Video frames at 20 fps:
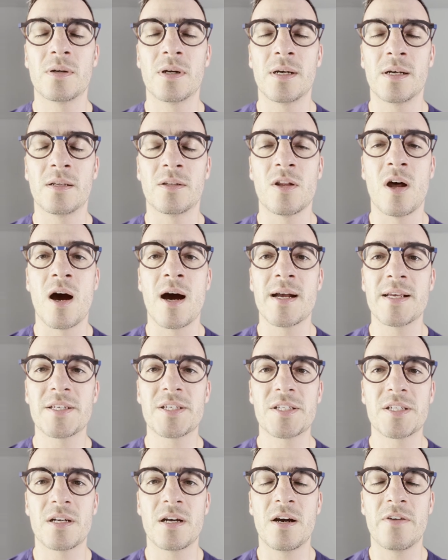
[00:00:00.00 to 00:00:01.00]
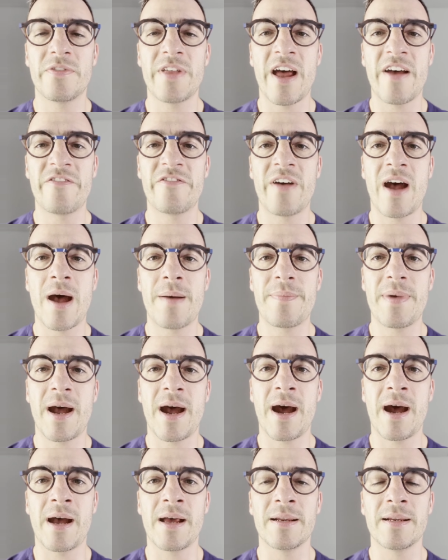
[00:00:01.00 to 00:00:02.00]
a loss of that fat
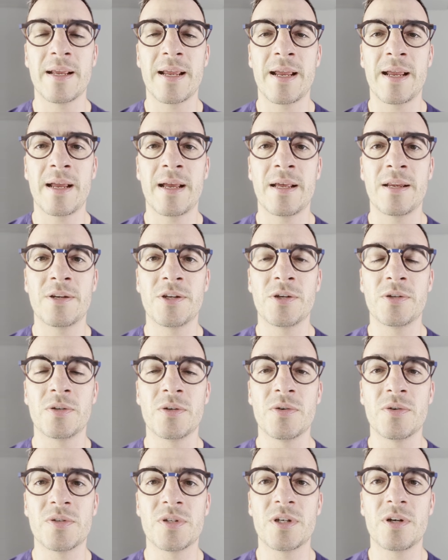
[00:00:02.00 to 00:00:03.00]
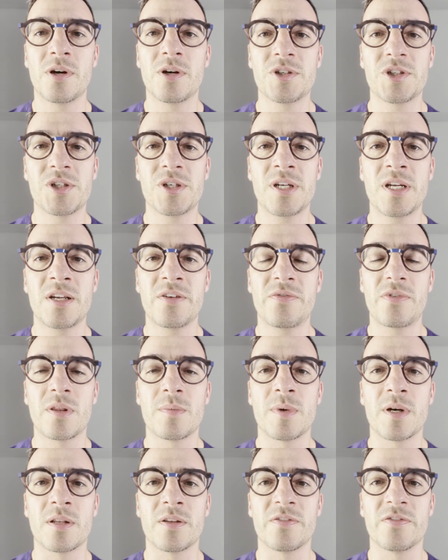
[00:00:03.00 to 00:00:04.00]
pad and you lose the cushioning for the
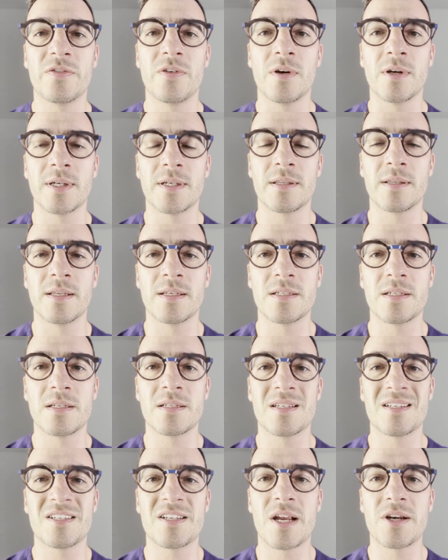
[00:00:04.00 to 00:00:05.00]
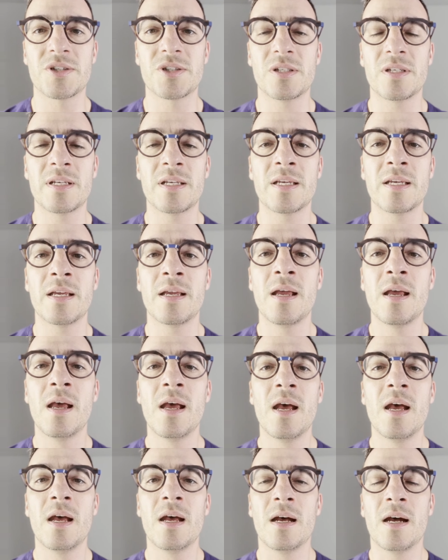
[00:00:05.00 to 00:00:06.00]
ball of the foot. And this is essentially
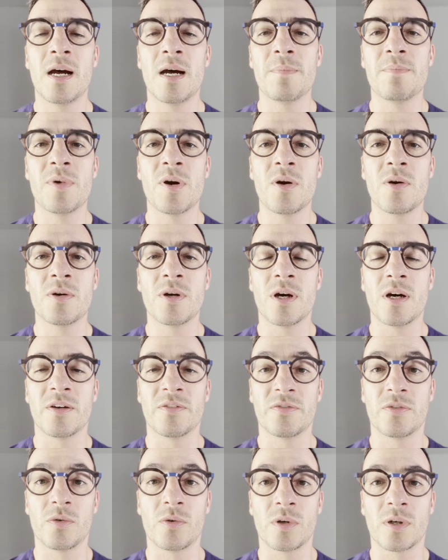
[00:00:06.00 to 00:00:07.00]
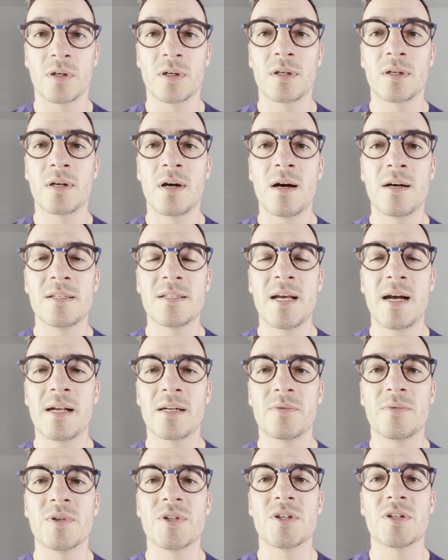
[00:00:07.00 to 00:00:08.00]
bone on floor
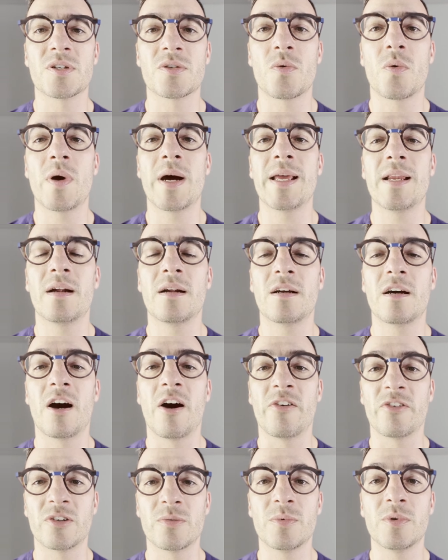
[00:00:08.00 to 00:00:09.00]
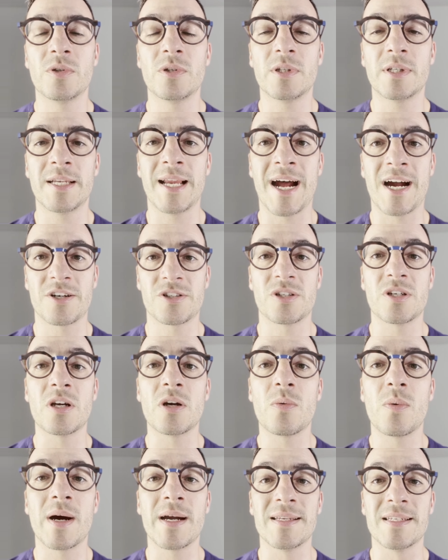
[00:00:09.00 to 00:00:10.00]
contact, which is quite uncomfortable and actually
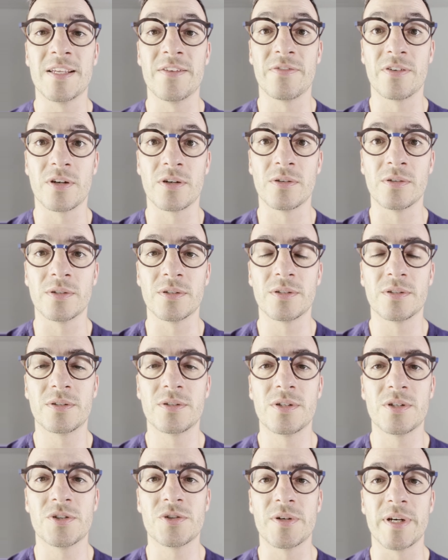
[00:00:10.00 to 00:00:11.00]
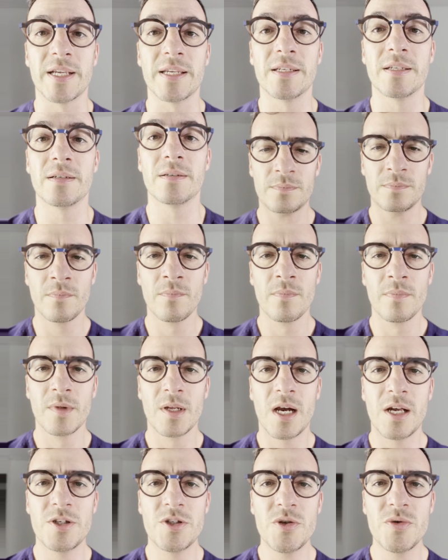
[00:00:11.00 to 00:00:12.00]
quite difficult to treat.
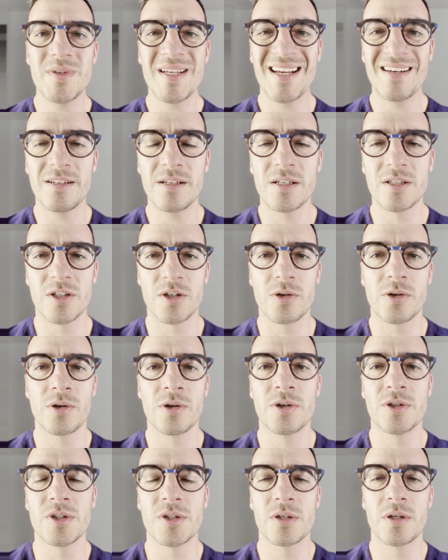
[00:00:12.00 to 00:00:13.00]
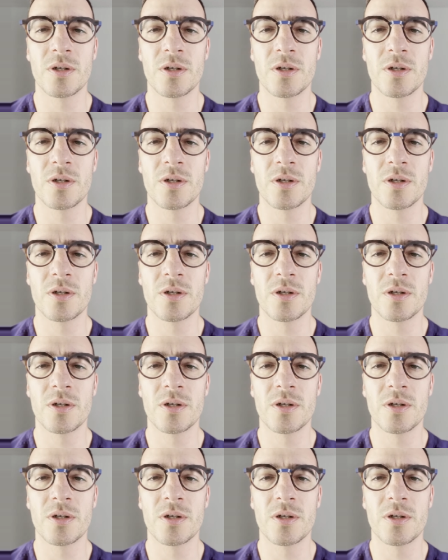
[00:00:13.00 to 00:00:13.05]
I do tend to discourage